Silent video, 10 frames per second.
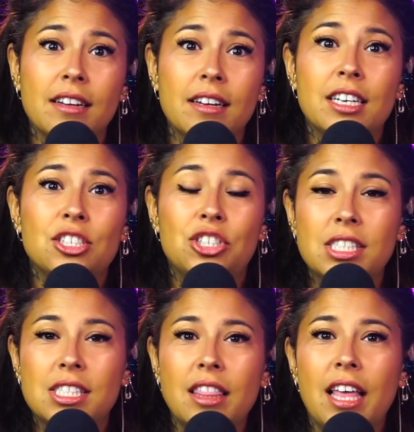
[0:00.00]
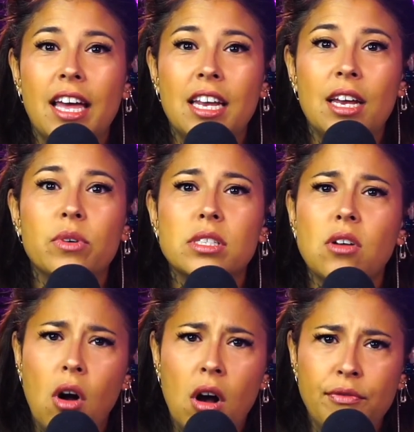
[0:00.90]
She said that it was
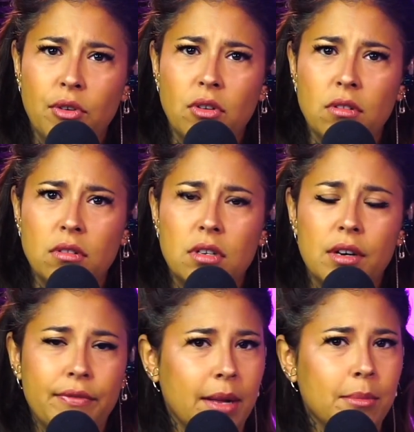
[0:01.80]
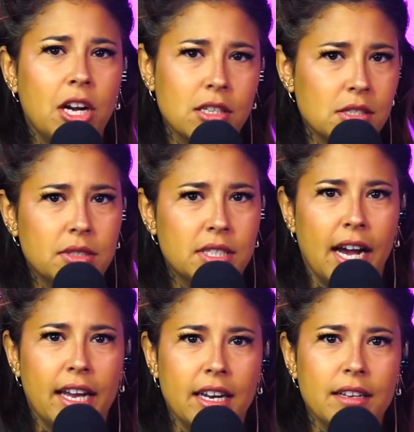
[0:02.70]
awful. Her family also
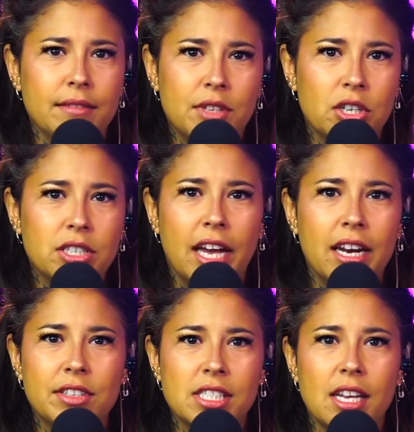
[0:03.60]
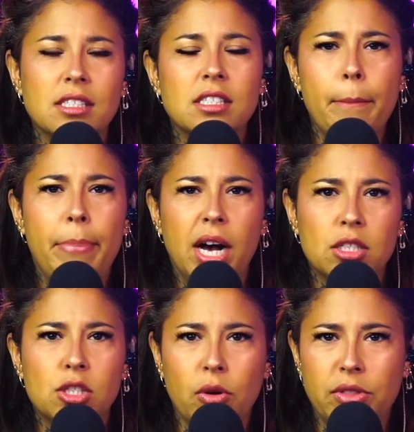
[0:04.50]
denied it. Her dad even said some
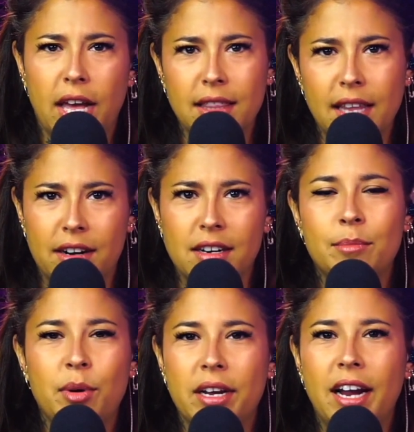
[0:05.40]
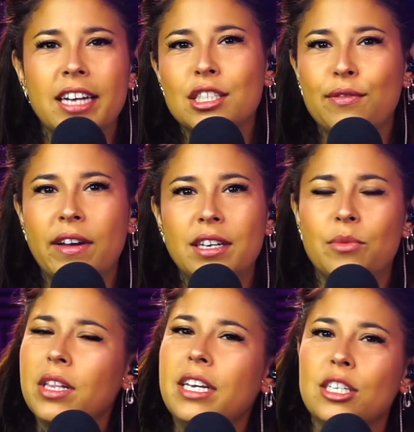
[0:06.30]
punks wrote that letter. But I just find it
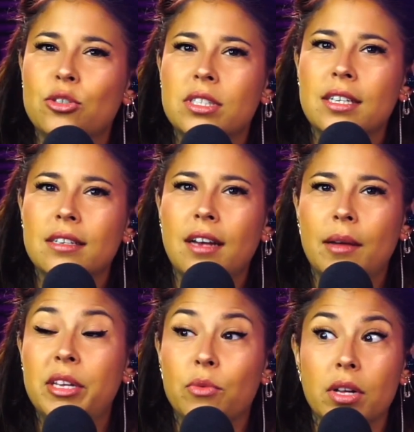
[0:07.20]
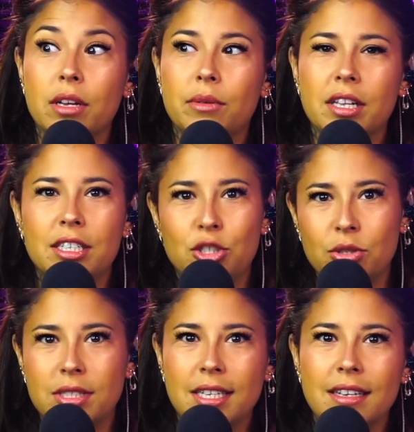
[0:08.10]
really interesting. I mean, really, really
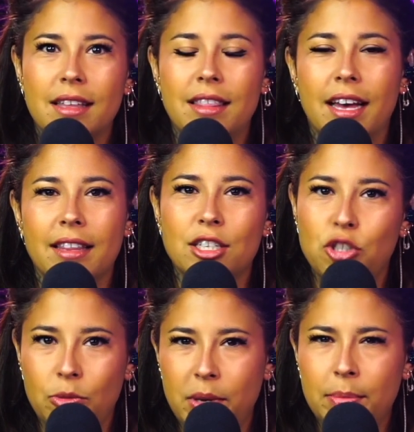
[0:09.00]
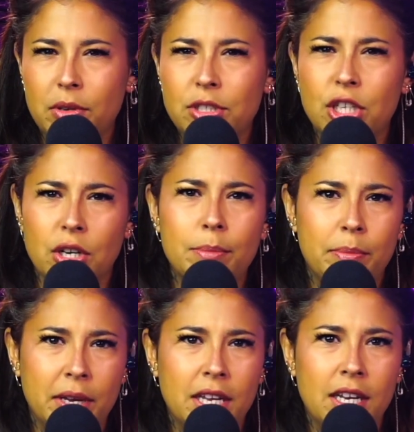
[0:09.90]
interesting that the two people Sherri
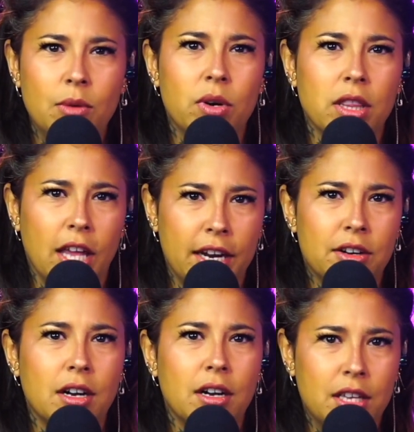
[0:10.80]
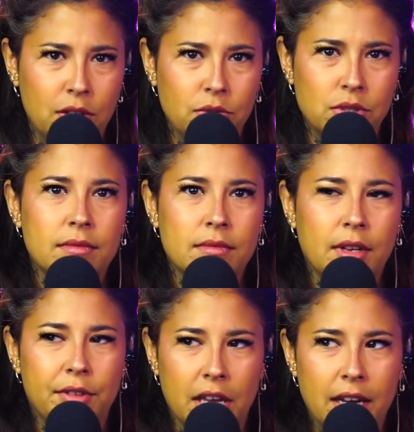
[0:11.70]
Papini would later accuse
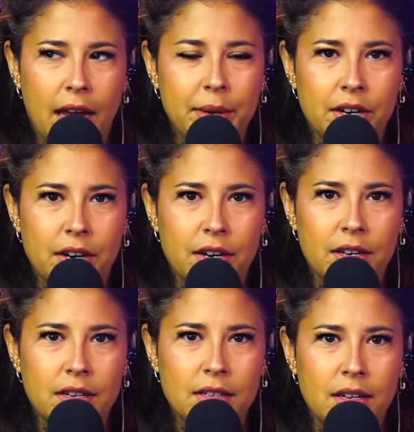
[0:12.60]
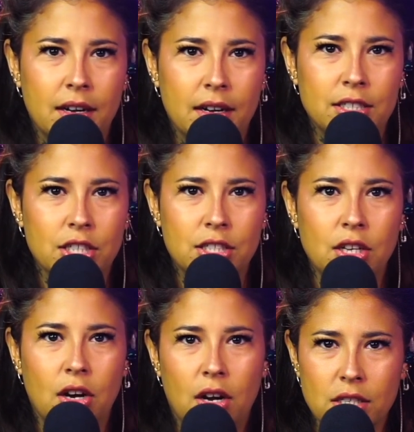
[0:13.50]
of kidnapping her just
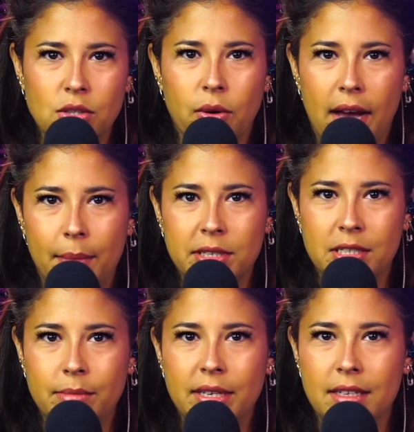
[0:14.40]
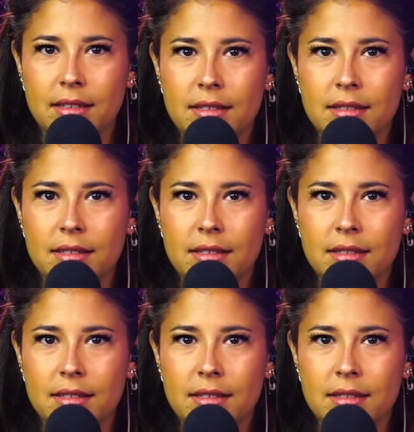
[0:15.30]
also happen to be